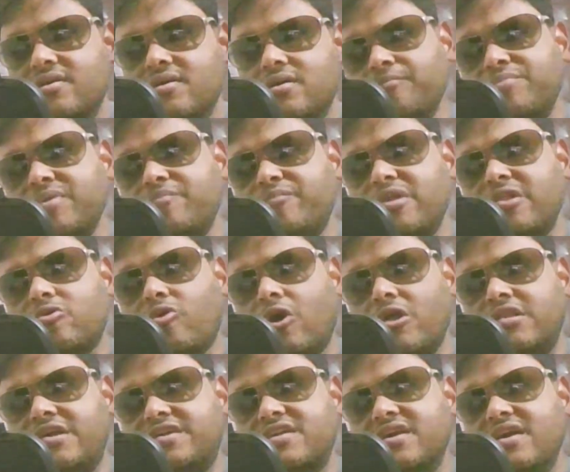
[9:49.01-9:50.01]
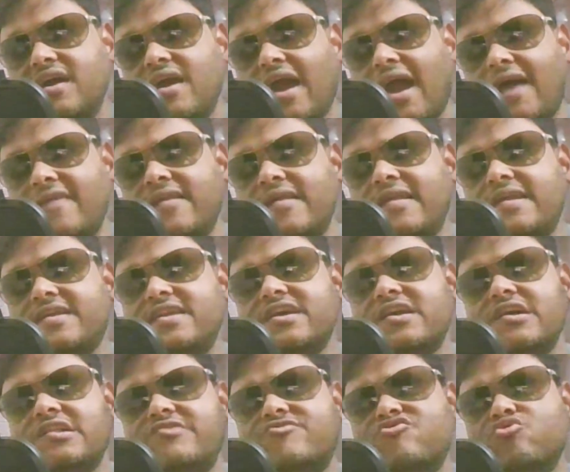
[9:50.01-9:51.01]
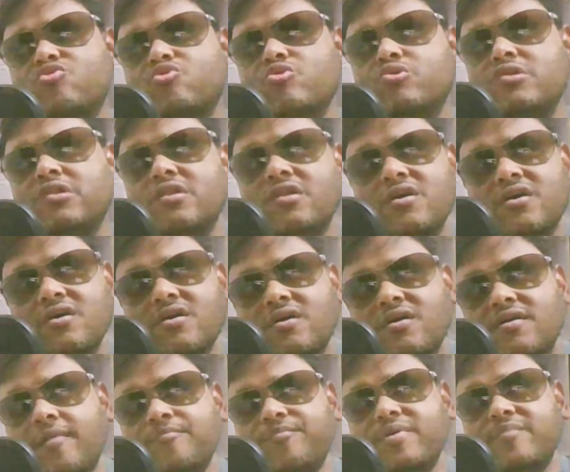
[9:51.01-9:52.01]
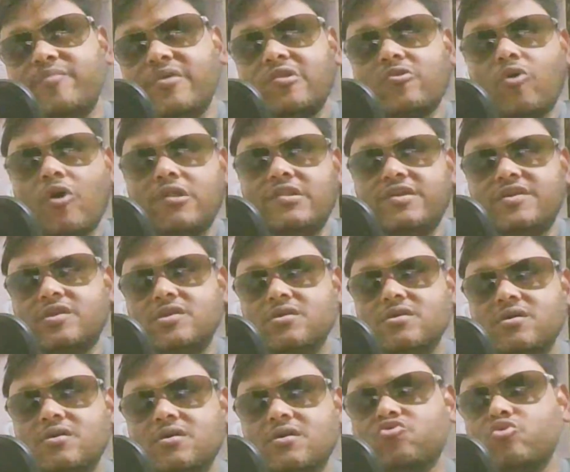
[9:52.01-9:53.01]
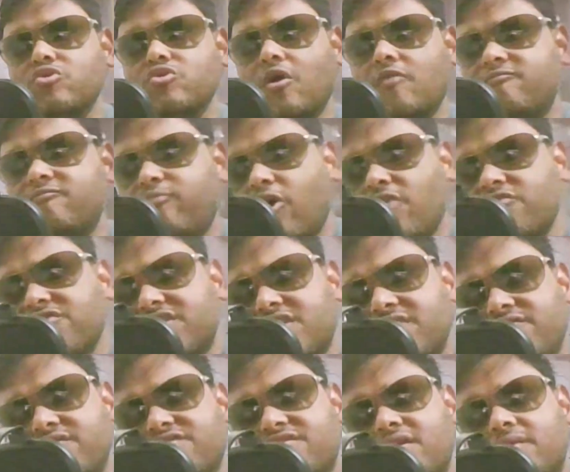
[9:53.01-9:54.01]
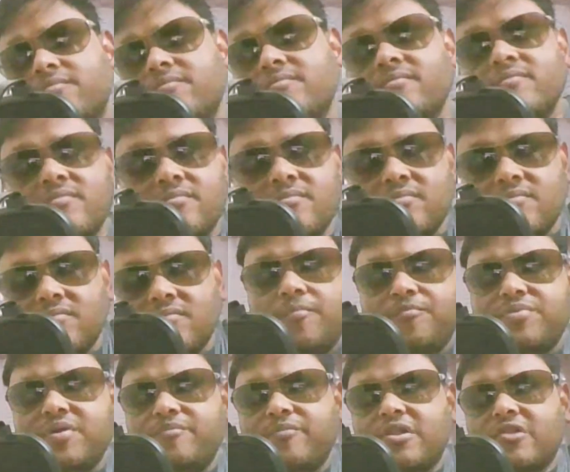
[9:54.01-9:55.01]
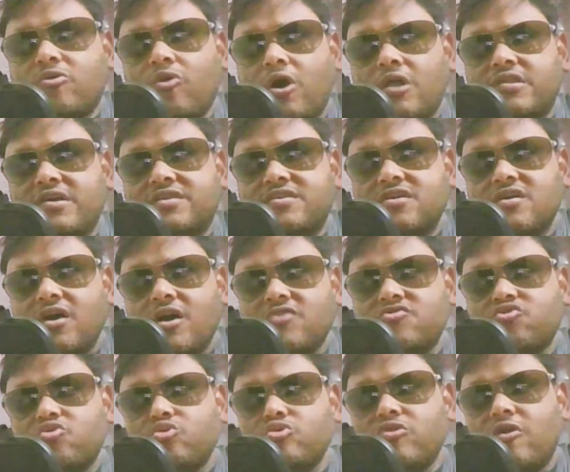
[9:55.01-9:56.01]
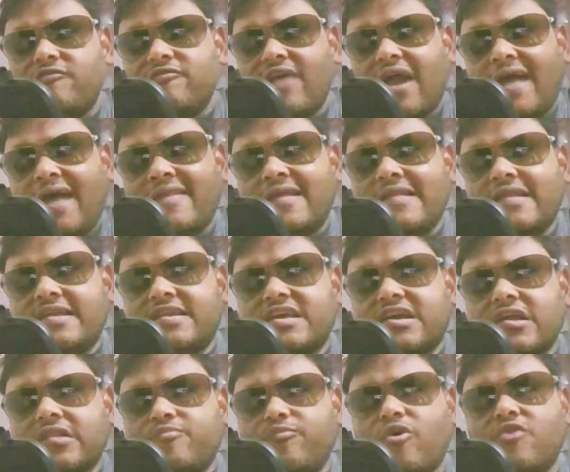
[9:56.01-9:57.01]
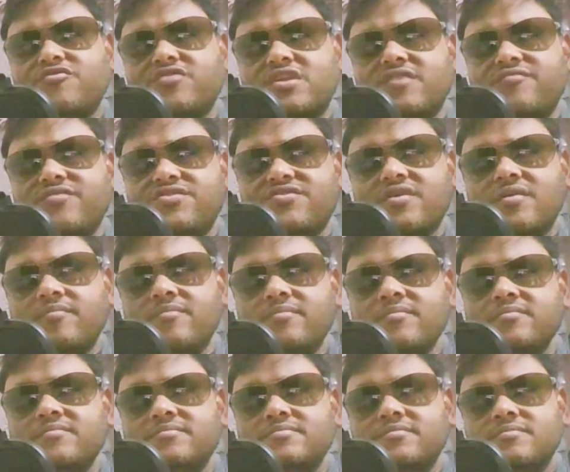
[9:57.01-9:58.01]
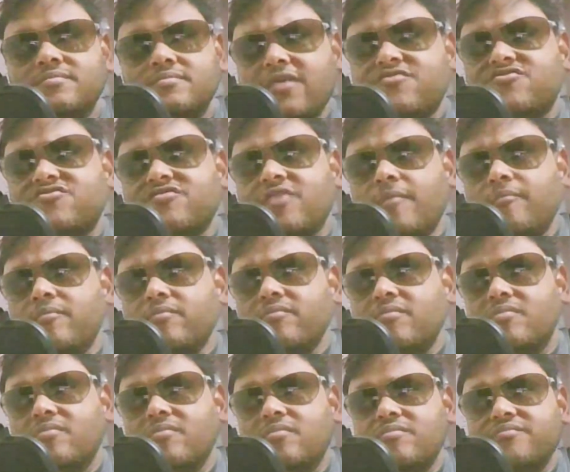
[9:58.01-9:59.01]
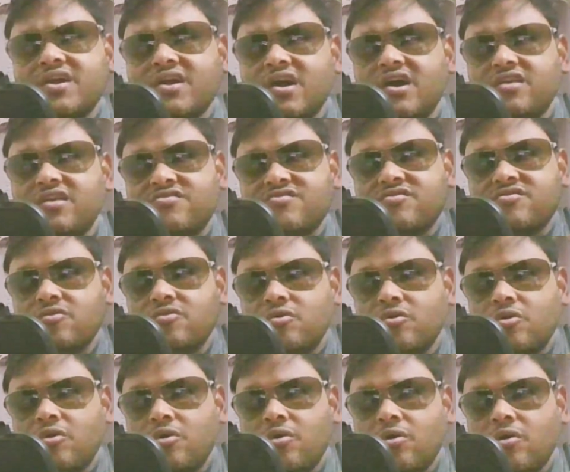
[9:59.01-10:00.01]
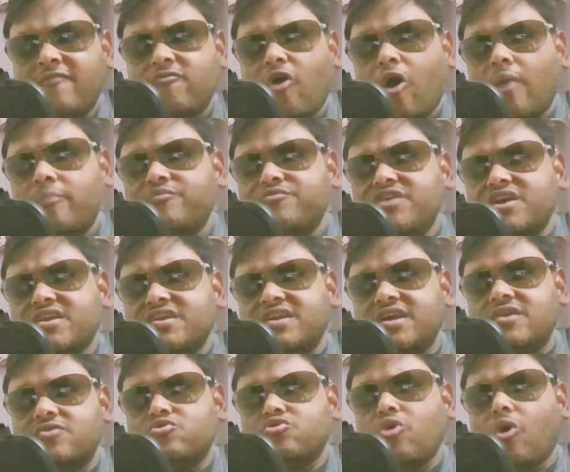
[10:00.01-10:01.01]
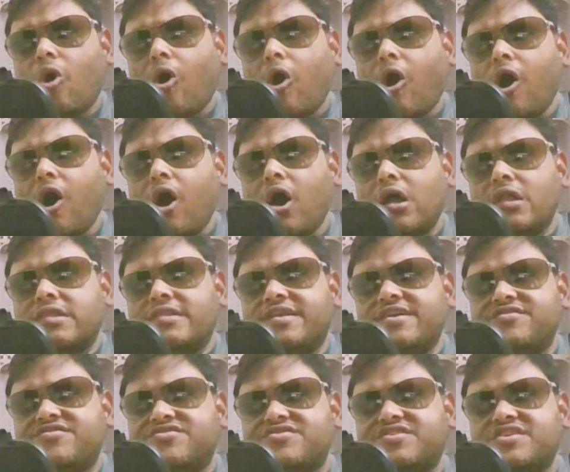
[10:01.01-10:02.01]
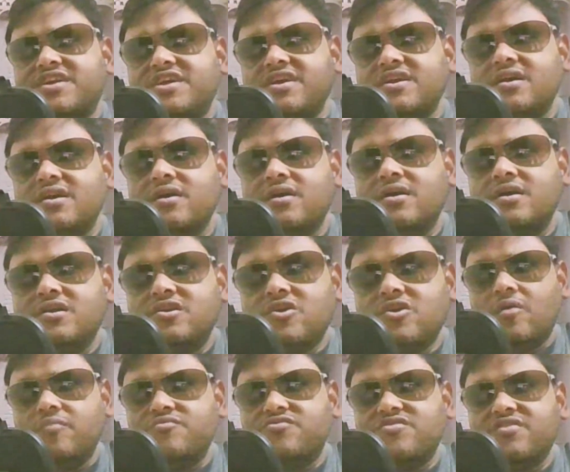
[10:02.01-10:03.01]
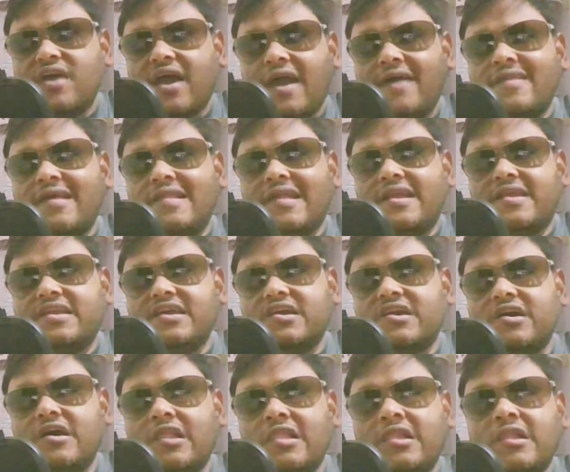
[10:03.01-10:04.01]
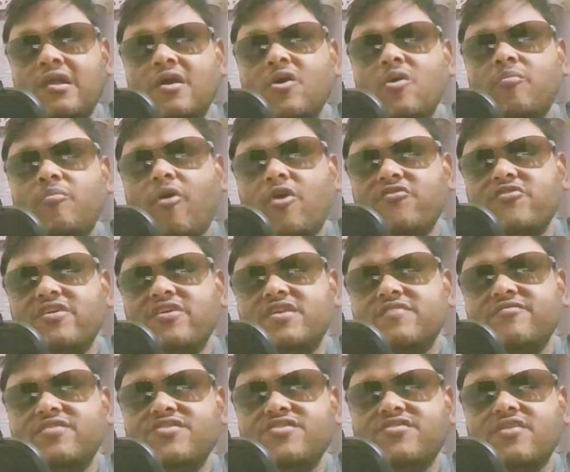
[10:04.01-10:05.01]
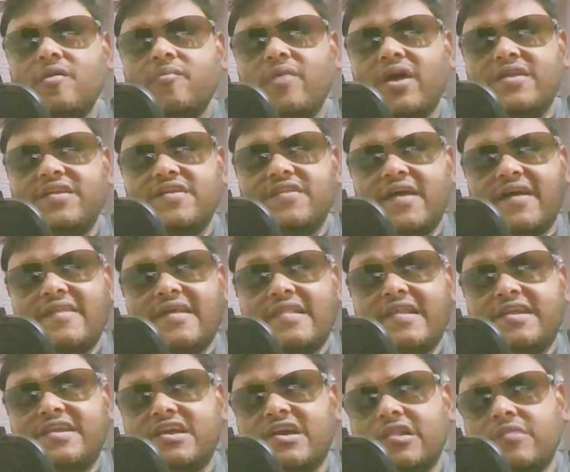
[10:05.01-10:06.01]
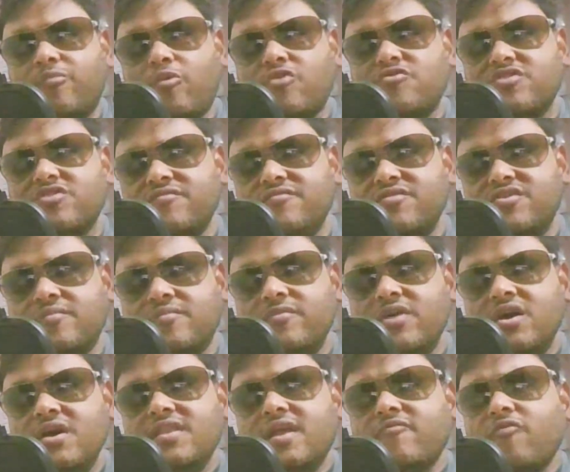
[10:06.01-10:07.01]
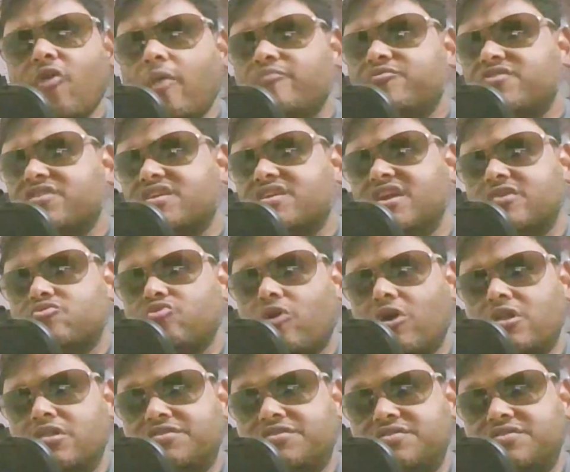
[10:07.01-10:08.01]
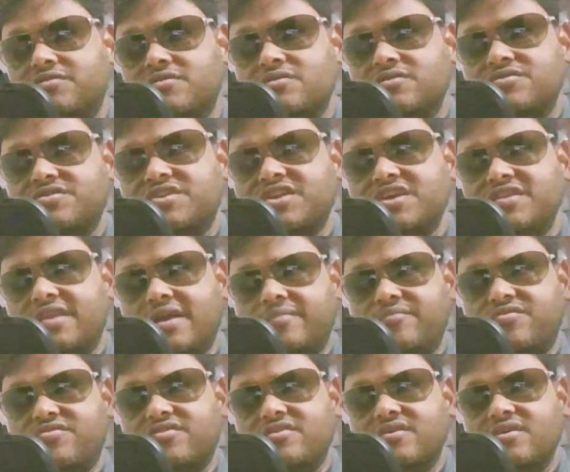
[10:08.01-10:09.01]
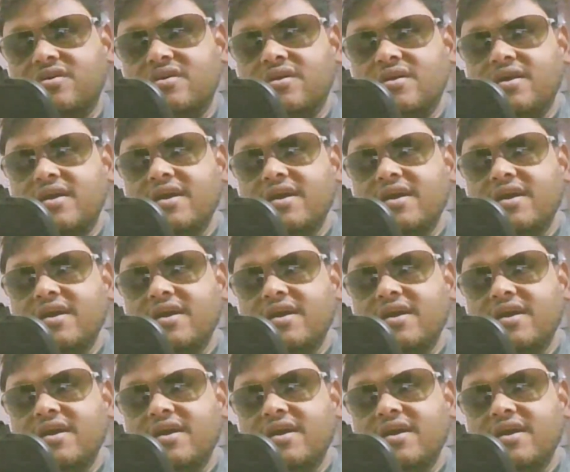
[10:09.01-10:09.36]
Some people call it analytical school, some people call it the school of positivism, some people call it a school of analytical positivism, and some thinkers have objected to all these three terms, analytical, positivism, and then analytical positivism. They have objected to all three names.